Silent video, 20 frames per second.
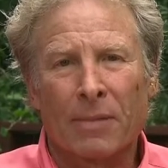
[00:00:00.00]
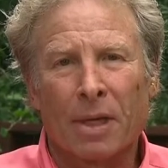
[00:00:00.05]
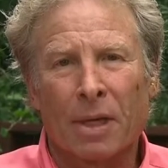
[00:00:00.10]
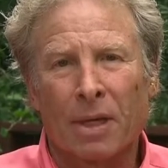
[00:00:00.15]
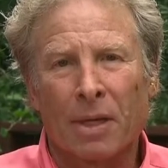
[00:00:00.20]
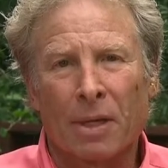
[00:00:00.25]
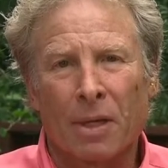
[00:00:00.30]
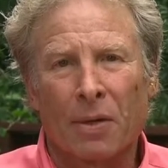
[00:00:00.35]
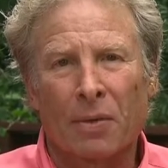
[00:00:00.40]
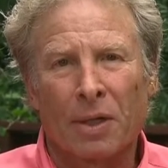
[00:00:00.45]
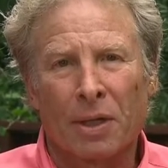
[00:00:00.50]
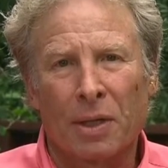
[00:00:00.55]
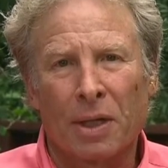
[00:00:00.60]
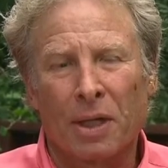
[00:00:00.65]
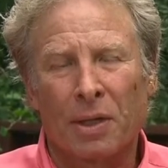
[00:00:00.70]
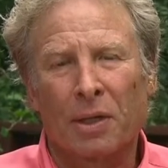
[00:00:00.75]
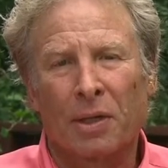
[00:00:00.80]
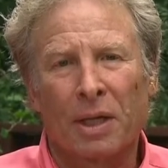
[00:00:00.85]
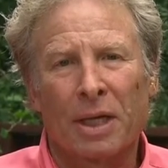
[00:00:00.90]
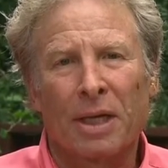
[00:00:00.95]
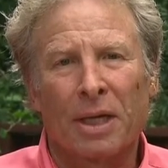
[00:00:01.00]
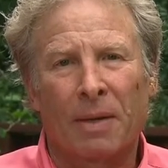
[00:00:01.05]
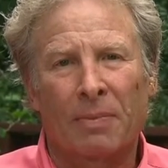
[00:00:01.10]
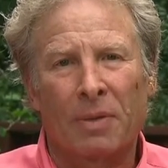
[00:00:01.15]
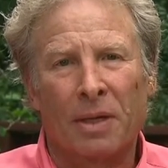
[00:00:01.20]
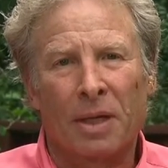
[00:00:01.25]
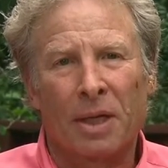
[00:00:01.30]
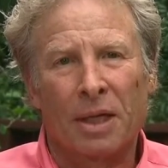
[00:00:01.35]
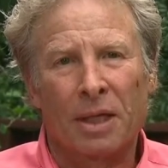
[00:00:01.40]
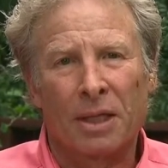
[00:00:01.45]
you know, in the lead up
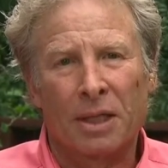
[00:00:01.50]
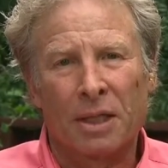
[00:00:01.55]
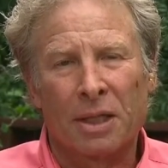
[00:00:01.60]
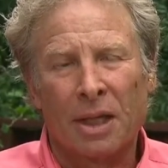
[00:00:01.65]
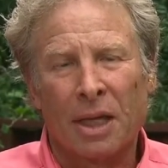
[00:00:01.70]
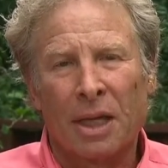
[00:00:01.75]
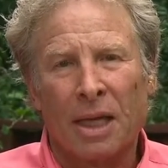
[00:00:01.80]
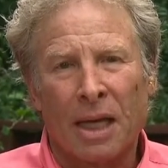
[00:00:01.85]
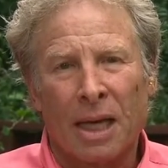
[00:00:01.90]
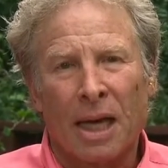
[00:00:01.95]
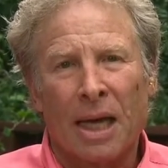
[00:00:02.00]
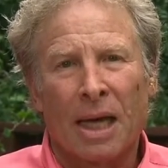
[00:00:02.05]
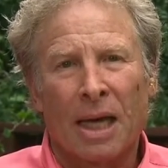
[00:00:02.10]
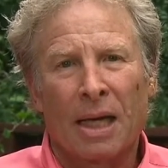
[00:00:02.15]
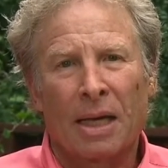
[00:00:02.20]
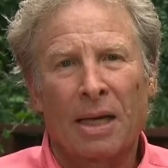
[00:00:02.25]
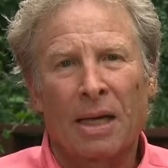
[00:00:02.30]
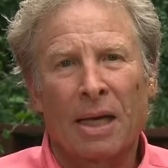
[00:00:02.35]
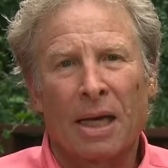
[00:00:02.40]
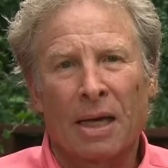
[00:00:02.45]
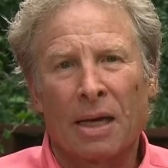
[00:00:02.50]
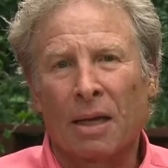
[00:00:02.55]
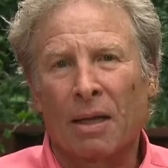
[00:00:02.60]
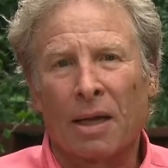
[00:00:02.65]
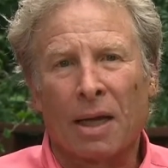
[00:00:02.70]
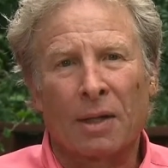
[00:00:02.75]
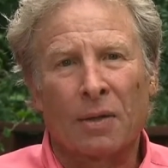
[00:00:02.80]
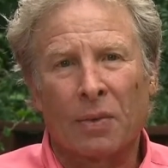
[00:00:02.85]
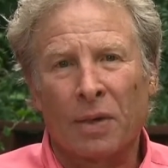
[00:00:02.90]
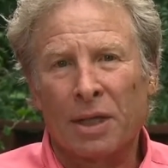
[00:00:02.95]
to this, and I
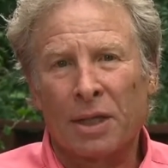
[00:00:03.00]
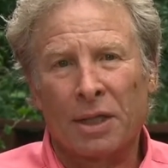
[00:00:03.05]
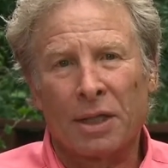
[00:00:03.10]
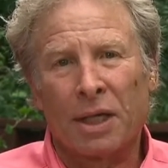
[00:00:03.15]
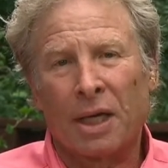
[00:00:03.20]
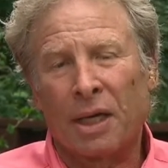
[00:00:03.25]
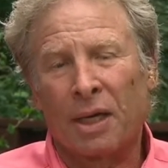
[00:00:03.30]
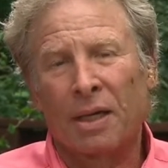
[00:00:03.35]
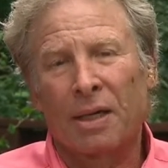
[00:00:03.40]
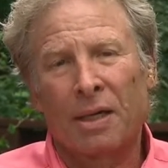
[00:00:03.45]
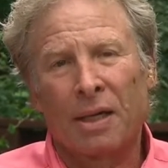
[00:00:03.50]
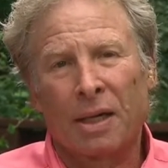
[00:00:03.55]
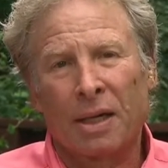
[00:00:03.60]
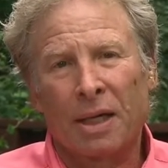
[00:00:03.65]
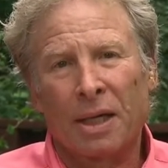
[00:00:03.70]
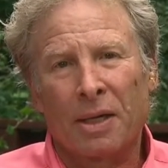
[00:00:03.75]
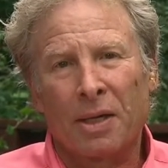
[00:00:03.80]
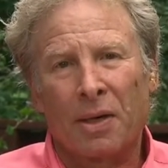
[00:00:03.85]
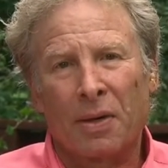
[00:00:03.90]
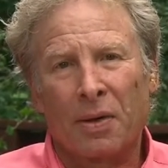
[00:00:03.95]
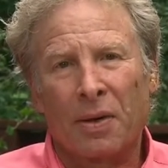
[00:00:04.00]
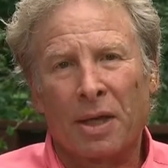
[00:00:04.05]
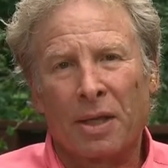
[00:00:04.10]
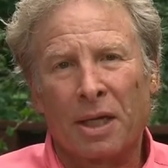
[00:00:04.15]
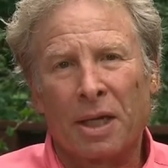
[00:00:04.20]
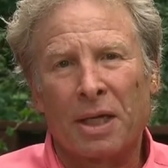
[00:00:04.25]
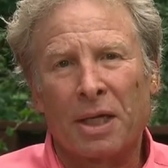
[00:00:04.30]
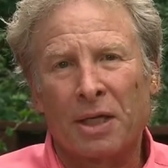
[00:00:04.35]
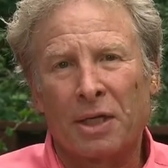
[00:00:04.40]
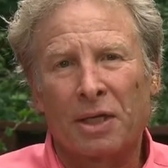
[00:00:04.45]
liked what he said. You know, I
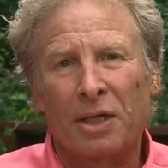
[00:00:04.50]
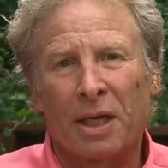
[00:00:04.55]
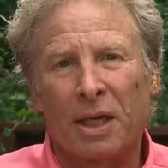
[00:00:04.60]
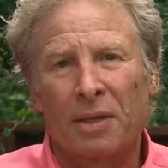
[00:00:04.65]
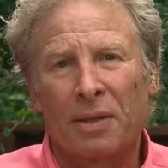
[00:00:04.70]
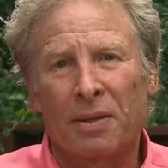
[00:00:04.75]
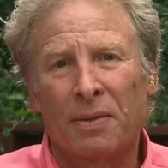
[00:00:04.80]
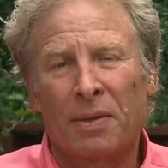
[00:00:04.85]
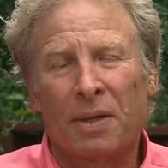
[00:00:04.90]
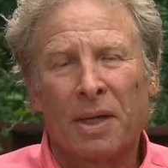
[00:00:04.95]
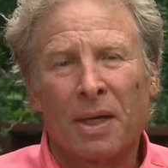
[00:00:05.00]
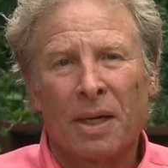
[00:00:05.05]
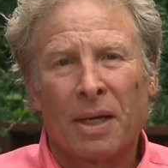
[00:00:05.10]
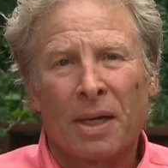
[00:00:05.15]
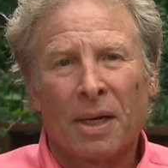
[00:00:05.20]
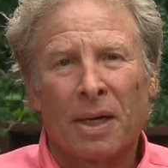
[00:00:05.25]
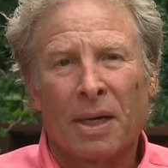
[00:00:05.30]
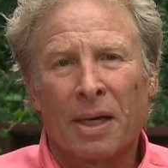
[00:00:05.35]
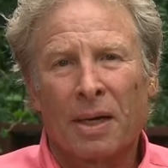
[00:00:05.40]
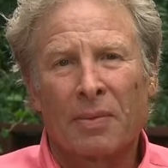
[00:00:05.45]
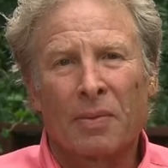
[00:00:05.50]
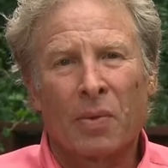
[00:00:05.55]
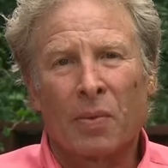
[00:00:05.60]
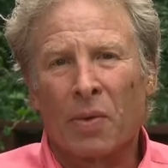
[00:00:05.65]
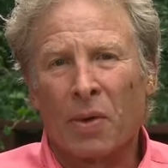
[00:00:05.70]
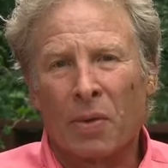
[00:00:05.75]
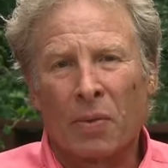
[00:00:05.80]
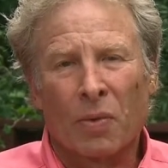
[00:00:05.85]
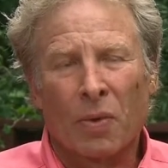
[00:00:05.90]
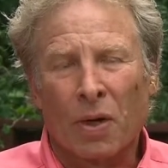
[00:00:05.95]
think he said
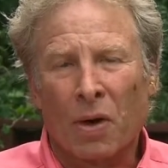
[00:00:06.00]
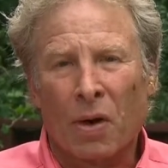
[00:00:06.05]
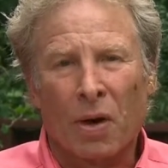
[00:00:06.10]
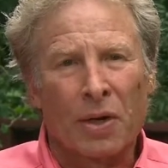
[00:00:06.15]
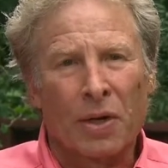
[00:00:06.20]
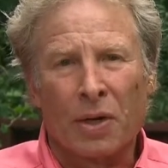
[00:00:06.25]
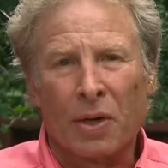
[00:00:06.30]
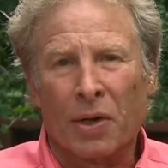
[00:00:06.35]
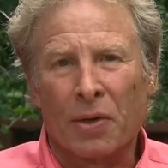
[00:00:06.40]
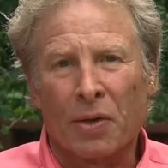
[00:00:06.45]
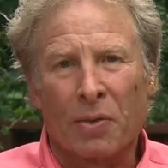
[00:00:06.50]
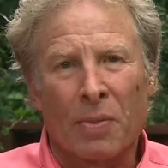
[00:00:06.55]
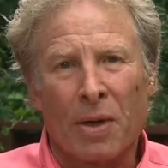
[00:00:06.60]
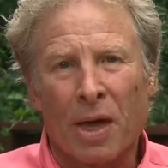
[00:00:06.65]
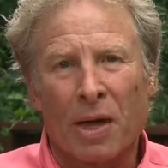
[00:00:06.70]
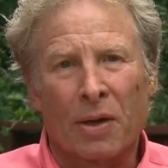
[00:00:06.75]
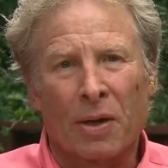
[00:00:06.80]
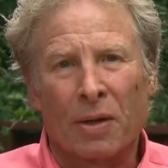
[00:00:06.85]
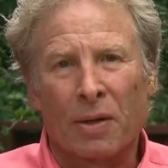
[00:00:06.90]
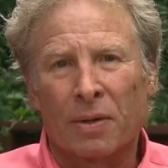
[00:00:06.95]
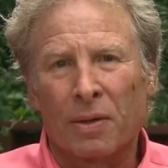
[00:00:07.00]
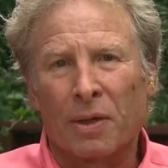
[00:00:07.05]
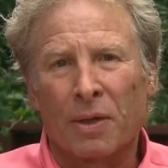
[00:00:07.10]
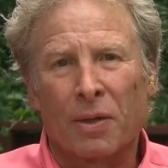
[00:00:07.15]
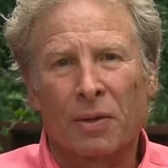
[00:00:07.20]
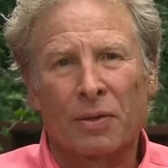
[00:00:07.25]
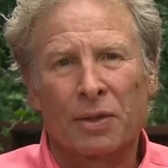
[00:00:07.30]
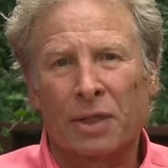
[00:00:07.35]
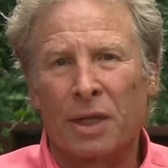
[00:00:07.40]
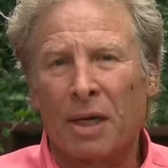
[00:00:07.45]
regarding another matter, you
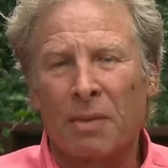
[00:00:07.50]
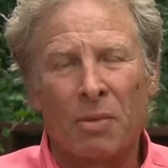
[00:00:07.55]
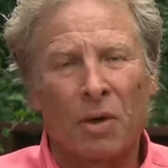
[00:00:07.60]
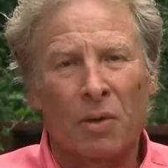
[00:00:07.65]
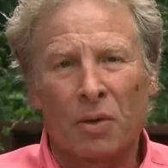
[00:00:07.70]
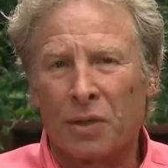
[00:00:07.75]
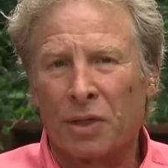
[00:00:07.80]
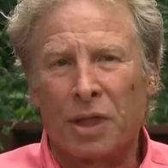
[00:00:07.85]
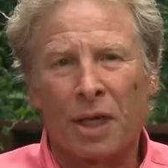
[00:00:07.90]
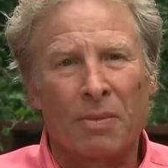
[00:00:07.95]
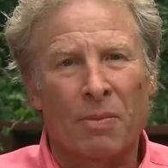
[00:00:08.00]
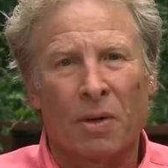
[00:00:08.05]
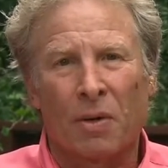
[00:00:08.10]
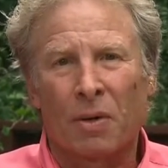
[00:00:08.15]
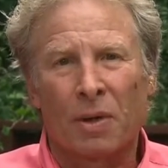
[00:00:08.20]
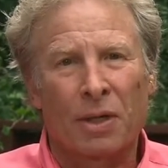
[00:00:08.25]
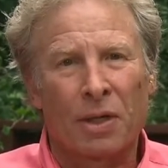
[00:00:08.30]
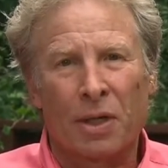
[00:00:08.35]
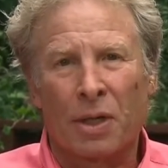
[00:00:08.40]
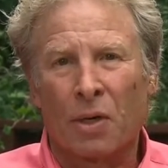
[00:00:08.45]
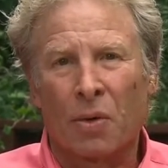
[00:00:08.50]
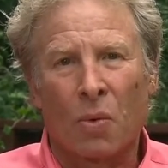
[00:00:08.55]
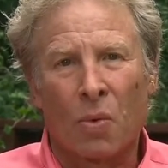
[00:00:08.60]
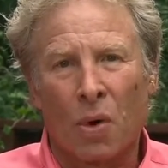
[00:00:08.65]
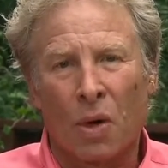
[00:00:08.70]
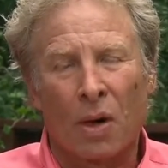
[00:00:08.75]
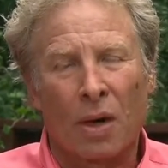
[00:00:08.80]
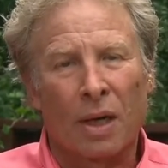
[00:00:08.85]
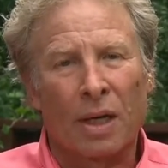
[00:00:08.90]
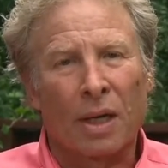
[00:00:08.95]
know, same old isn't going to
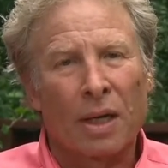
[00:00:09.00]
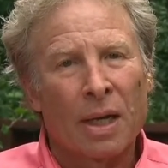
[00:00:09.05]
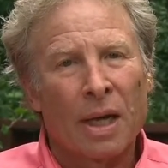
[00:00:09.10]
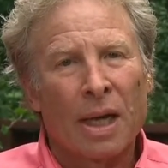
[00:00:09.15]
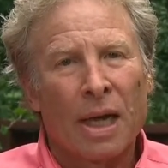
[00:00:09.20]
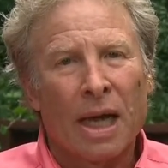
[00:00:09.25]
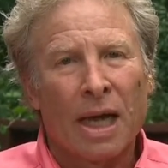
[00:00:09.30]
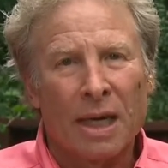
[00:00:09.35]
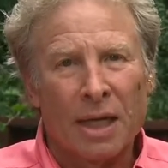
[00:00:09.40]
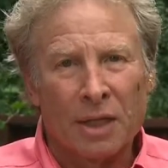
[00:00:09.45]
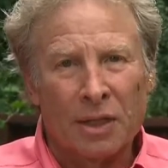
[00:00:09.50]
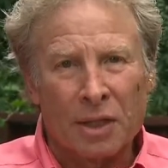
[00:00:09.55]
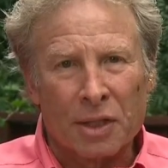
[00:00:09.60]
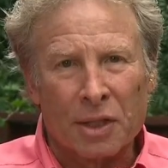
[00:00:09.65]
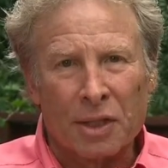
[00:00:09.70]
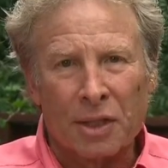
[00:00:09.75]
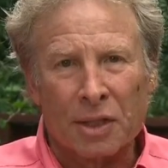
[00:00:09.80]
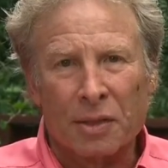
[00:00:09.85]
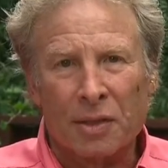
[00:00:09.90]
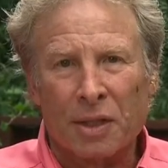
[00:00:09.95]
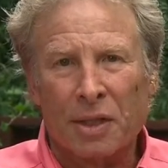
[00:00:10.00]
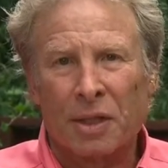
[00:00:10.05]
work, and it's this.